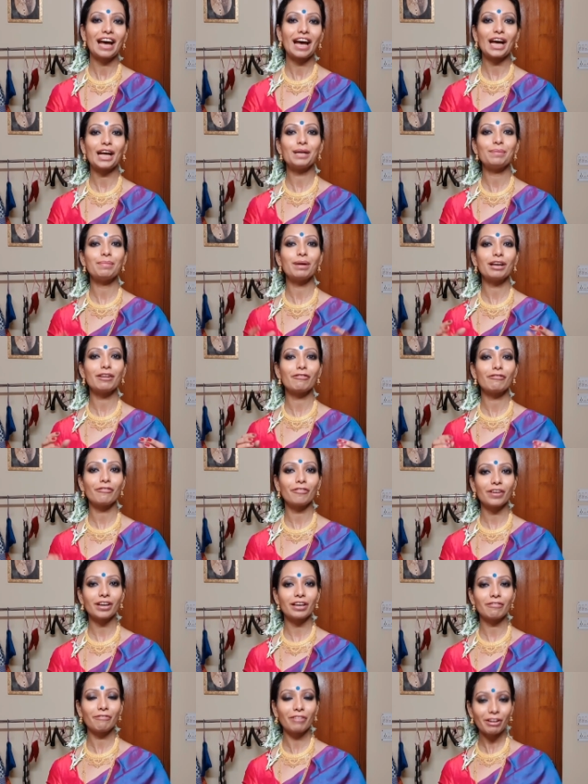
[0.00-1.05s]
and my
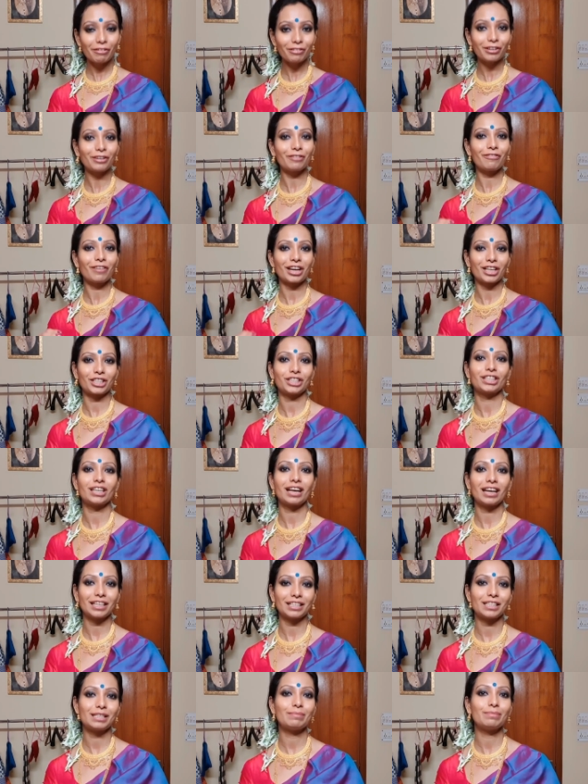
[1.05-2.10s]
favorite fashion
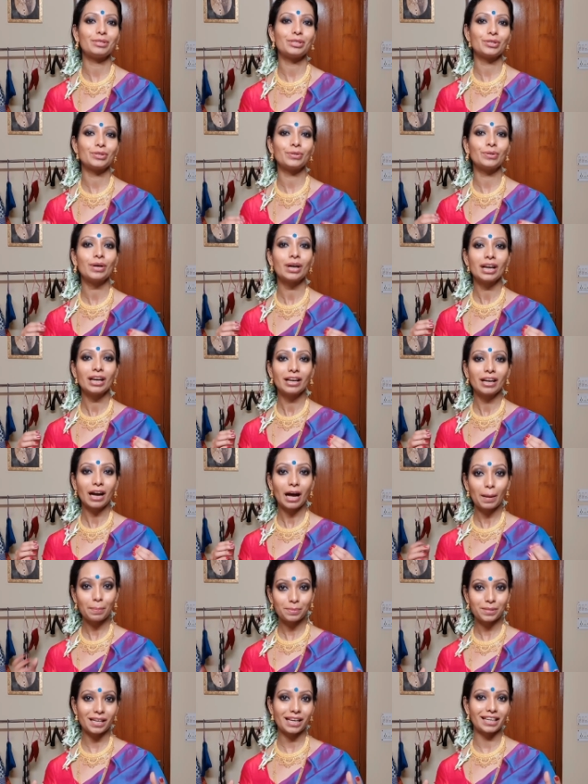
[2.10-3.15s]
item to
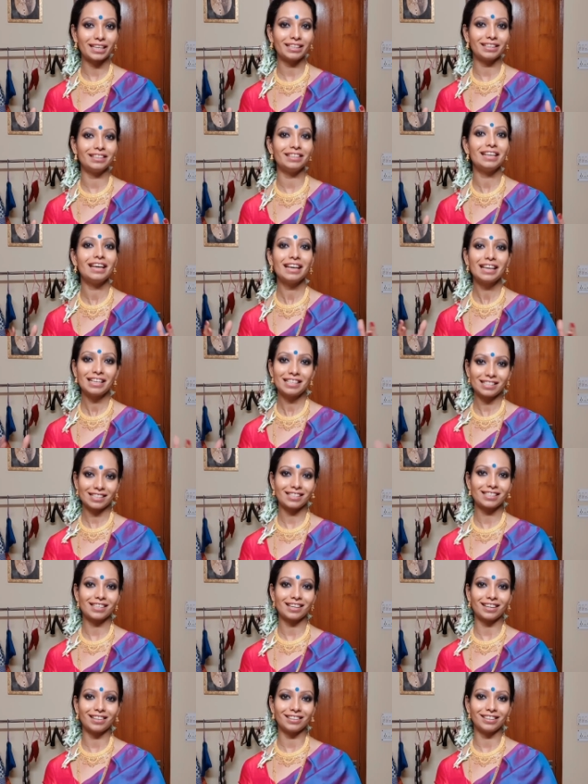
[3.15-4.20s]
upcycle is a
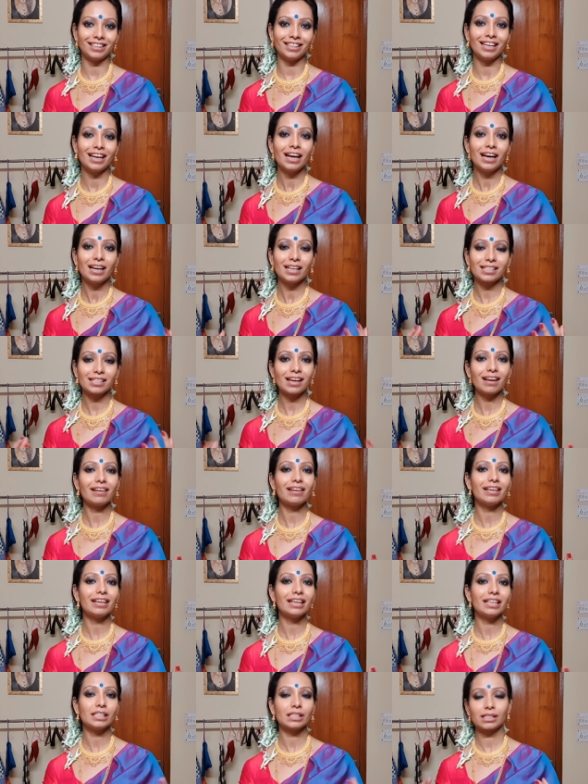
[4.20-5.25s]
sari. A
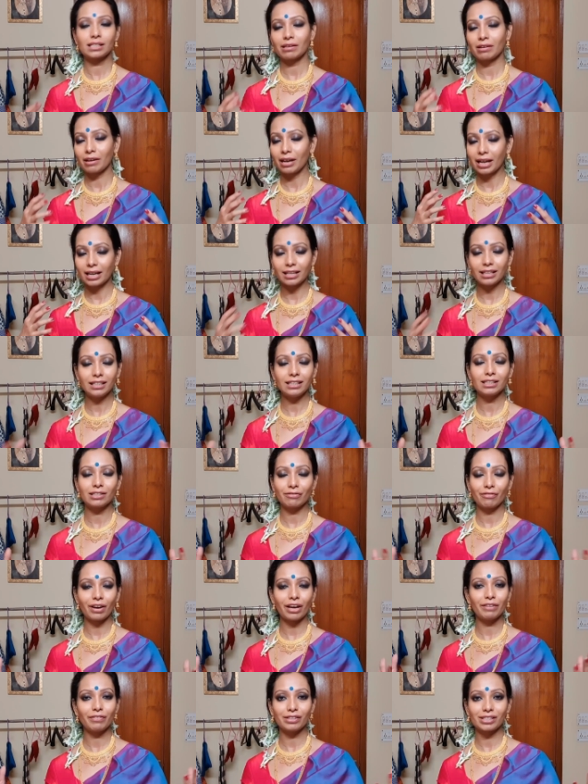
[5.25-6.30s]
sari is at least
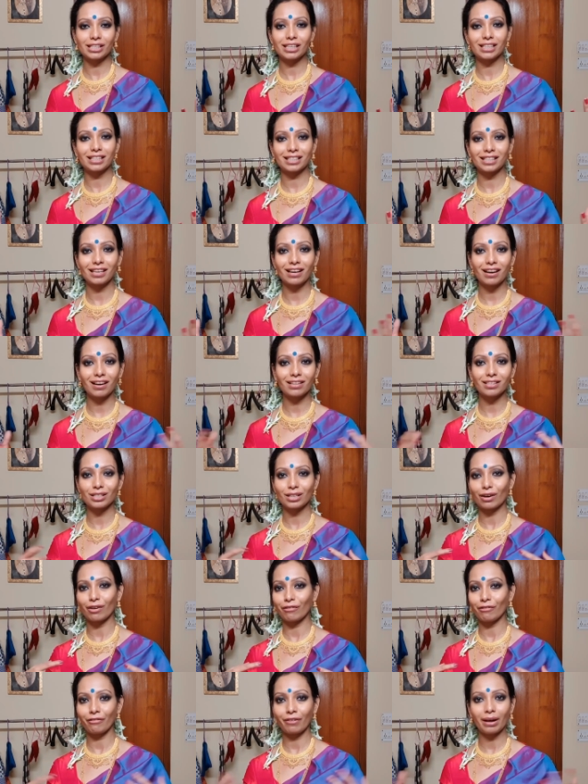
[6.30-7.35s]
5 or 6 yards
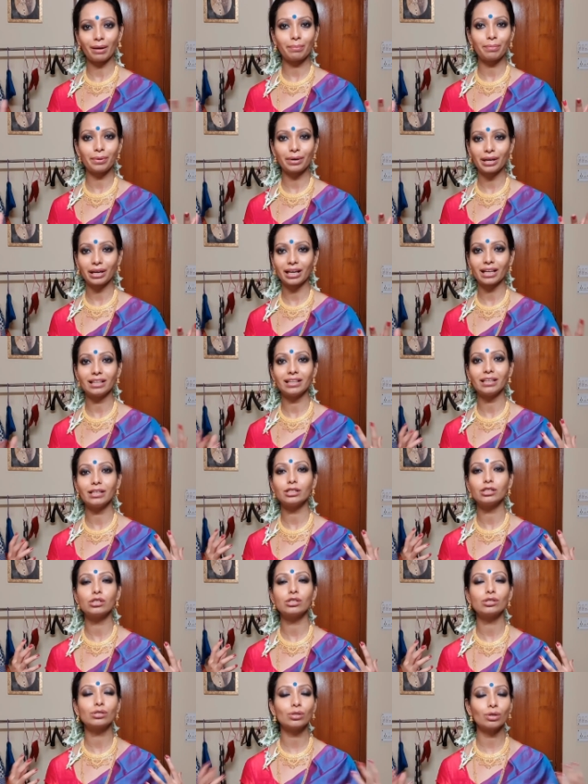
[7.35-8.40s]
of fabric, and
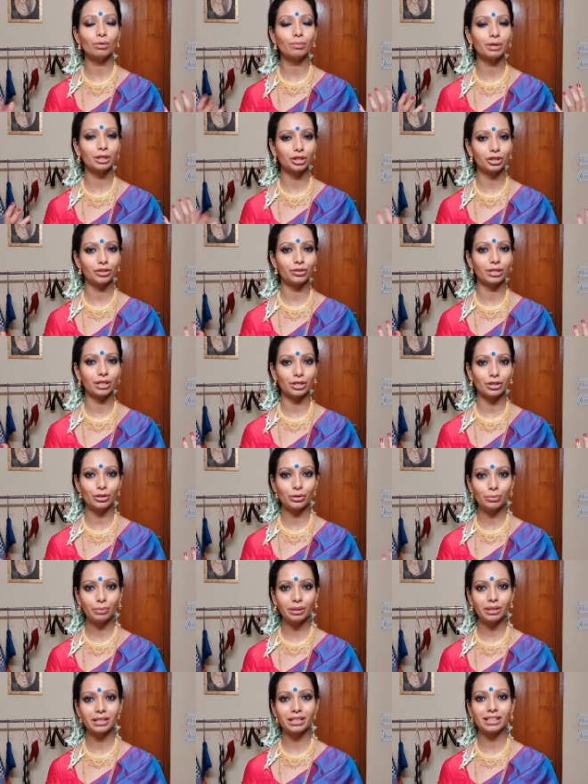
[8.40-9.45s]
there's so much you can
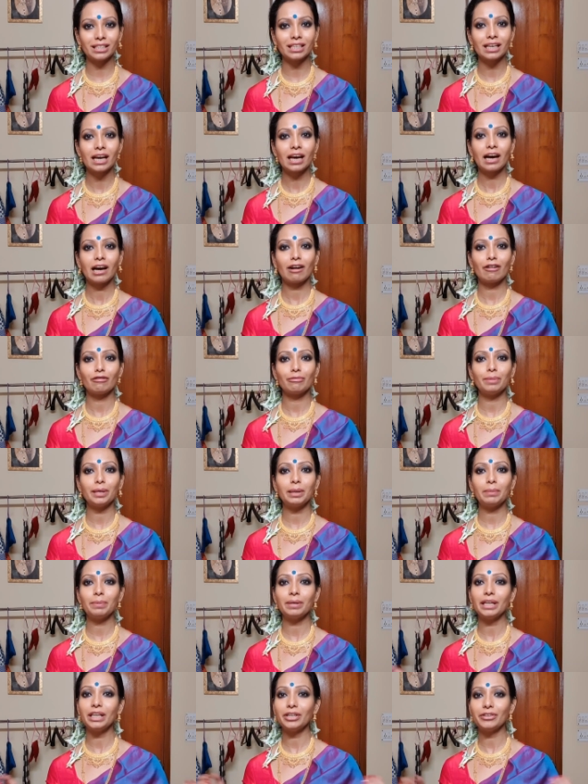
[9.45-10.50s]
do with it. I've
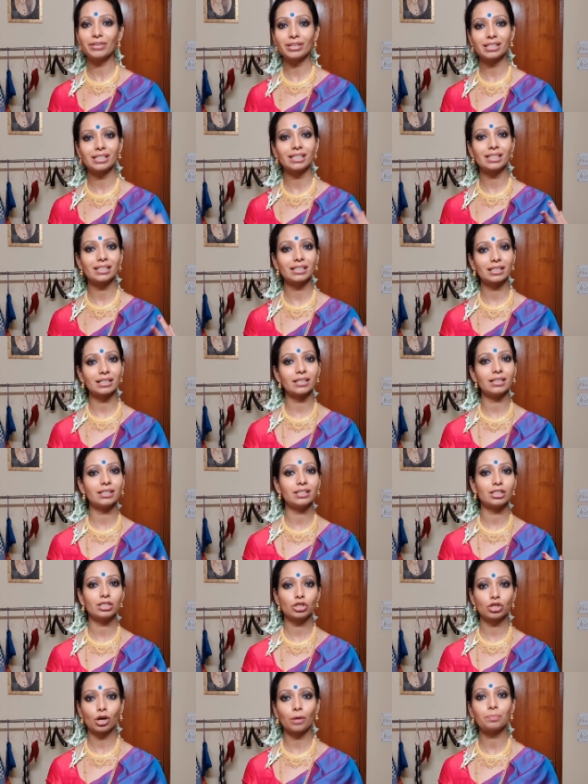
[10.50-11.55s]
made many dresses,
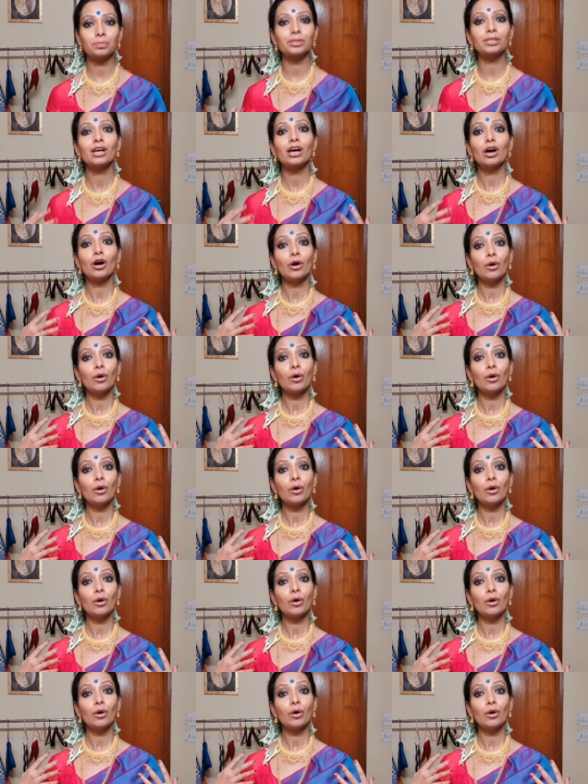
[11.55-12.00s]
skirts, tops